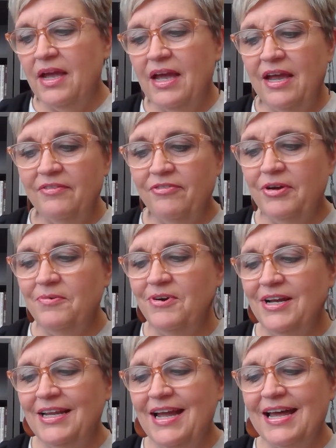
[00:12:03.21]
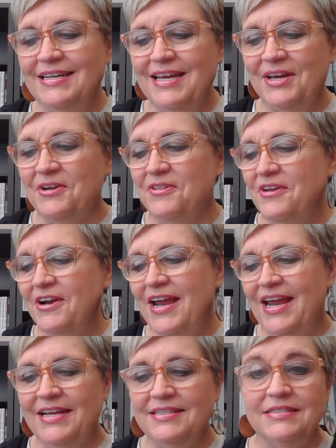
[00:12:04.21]
Everyone got down on their
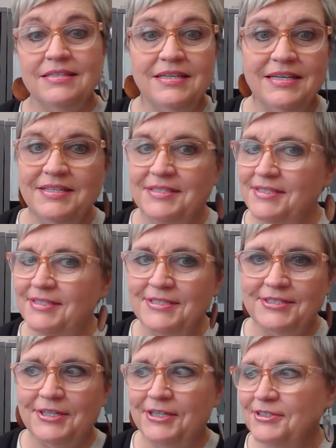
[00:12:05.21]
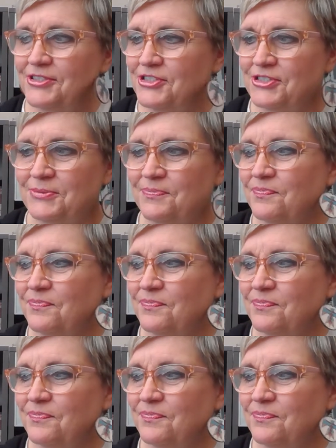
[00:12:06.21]
hands and knees to search.